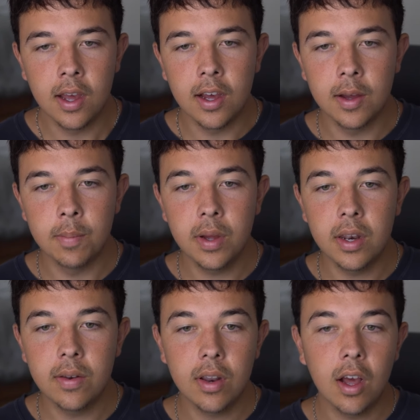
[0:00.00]

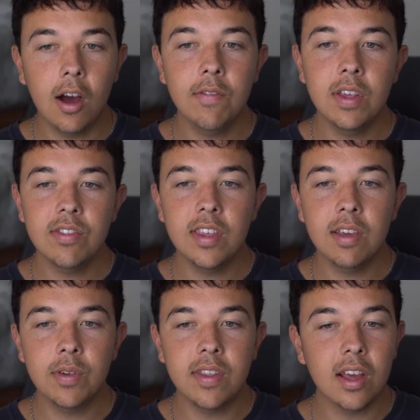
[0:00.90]
But obviously,
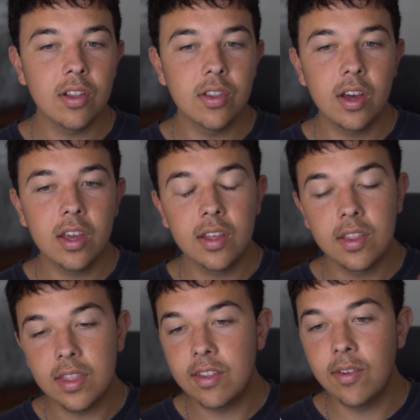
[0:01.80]
if we take a look,
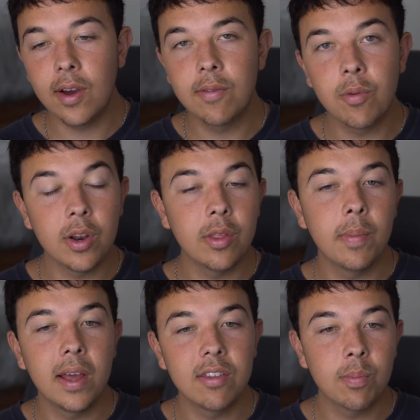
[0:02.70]
they do have one of the
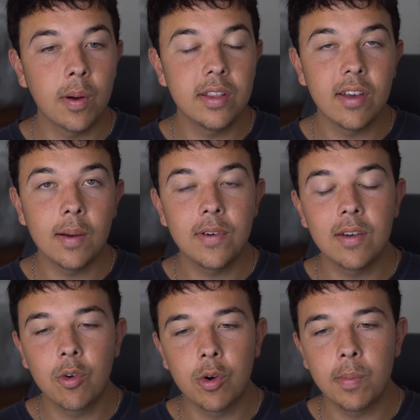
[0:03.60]
best, probably top
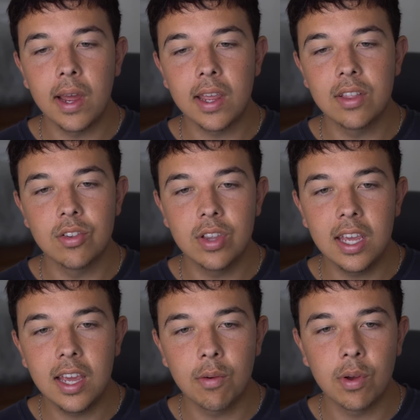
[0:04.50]
5 quarterback in the
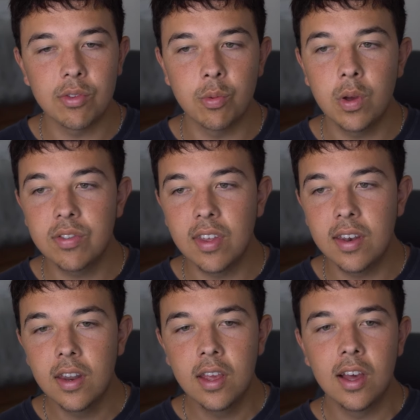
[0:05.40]
league at Russell Wilson.